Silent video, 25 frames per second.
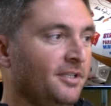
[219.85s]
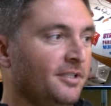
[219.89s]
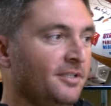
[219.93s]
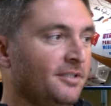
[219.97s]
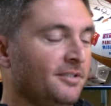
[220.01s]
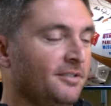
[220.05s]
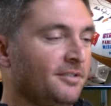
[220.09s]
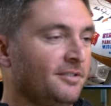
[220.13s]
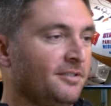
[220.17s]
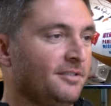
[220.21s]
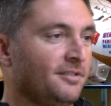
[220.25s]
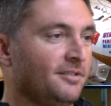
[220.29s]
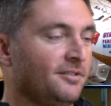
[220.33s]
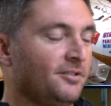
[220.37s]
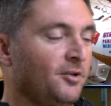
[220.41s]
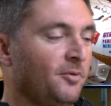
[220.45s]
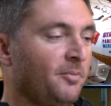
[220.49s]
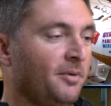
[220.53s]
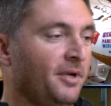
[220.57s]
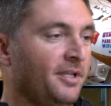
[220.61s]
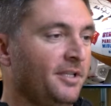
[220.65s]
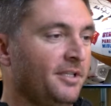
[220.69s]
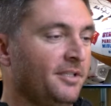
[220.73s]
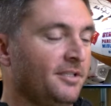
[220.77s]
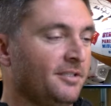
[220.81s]
and
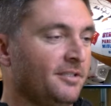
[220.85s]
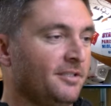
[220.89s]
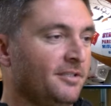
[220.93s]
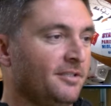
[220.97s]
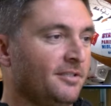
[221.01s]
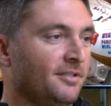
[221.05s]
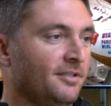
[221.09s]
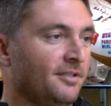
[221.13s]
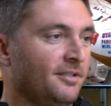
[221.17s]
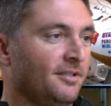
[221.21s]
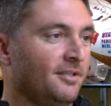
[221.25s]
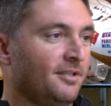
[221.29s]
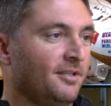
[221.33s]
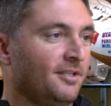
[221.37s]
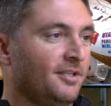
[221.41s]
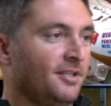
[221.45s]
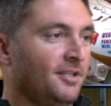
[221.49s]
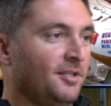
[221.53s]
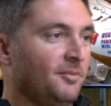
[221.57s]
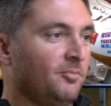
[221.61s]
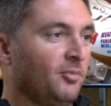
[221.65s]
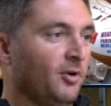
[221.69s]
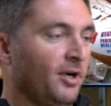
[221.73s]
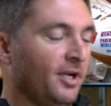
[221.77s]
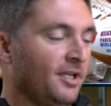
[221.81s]
nobody can
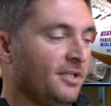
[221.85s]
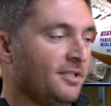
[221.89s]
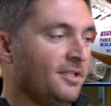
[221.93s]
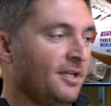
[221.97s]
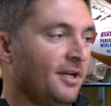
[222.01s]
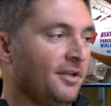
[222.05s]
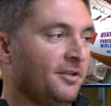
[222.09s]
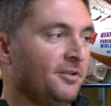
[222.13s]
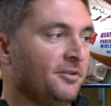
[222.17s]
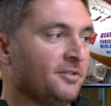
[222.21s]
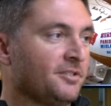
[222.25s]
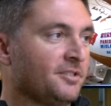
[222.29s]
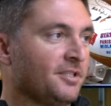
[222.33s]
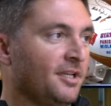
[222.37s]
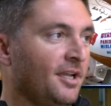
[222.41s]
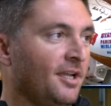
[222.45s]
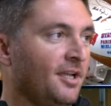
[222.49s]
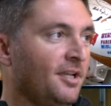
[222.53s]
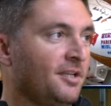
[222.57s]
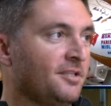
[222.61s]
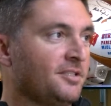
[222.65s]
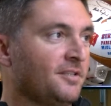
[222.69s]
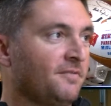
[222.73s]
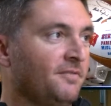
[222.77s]
break it down to a science.